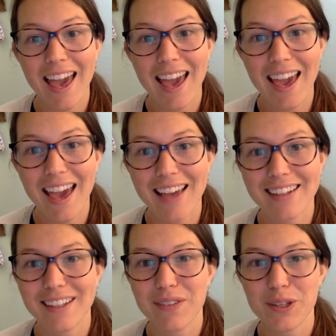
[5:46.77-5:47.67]
and
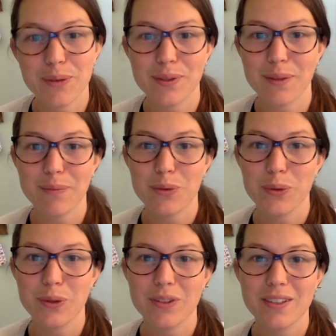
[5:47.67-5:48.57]
giving you some
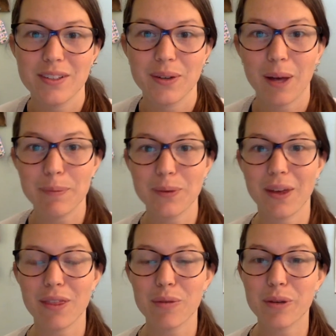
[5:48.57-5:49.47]
tools to help you
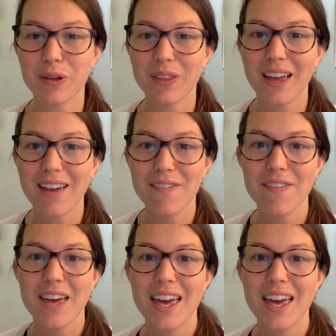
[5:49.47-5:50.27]
get through your life